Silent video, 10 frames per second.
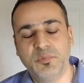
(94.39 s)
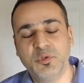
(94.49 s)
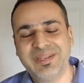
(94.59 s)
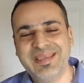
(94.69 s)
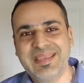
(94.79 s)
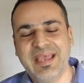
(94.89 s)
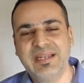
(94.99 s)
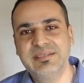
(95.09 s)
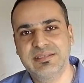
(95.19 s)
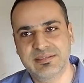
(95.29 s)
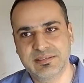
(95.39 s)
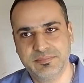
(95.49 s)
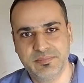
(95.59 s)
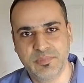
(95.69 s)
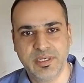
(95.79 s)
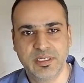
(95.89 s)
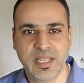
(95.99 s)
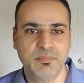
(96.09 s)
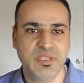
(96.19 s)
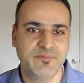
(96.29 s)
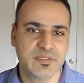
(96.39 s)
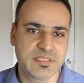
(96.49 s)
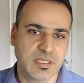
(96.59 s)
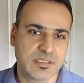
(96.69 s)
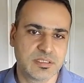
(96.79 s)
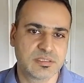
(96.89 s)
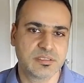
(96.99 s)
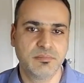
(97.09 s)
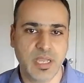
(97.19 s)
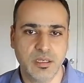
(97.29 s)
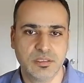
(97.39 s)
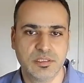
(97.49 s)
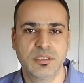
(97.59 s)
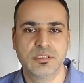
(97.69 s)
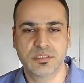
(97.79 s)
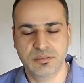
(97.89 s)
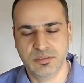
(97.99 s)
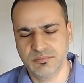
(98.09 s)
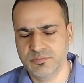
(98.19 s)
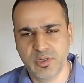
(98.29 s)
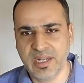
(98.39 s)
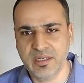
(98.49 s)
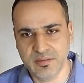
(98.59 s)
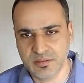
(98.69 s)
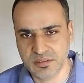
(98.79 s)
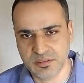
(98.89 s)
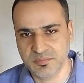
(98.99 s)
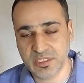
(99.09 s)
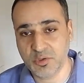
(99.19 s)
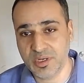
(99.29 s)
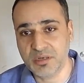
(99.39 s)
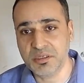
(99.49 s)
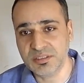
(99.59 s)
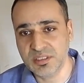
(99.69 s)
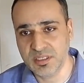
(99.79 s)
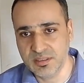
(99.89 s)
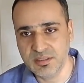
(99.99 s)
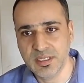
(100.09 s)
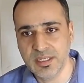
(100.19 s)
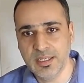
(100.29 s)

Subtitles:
you take any system, right? It can be a physical system, biological system, or any other system that you're interested in.